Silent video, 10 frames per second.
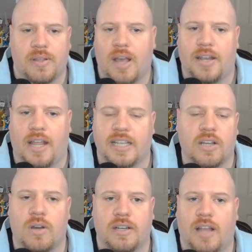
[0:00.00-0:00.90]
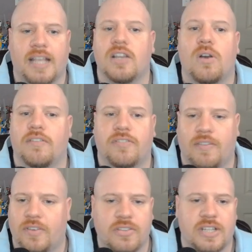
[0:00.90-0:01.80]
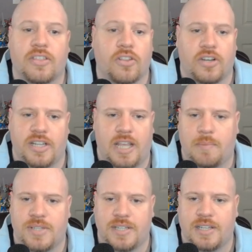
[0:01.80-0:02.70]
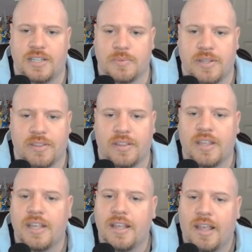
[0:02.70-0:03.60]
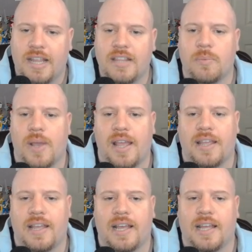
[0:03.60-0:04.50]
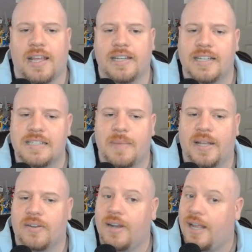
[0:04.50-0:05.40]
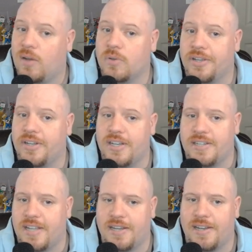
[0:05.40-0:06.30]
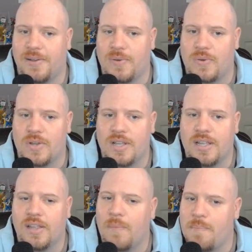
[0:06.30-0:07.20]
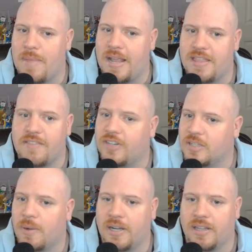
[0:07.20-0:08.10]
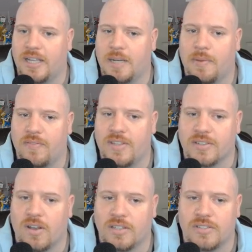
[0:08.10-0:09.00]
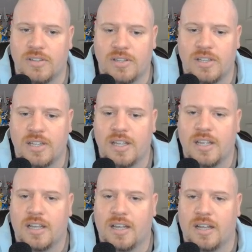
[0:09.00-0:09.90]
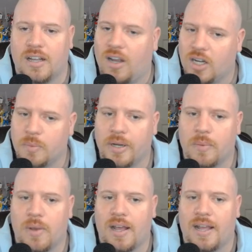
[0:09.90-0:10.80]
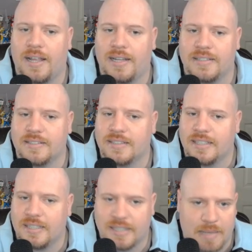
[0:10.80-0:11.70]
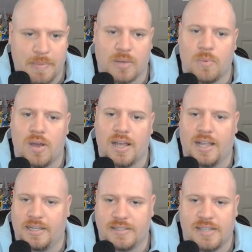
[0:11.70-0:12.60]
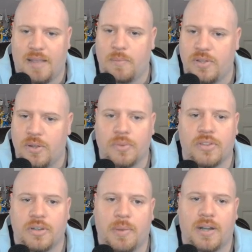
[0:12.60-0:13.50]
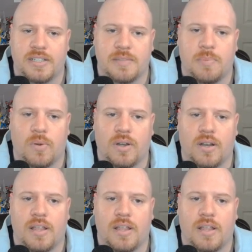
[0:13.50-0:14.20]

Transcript: I can go on. I can go on forever. There's like 30 games they did this with. Either way, it doesn't matter how good Nintendo made the first party lineup of this console. Hardware-wise, gimmick-wise, and with no third-party support,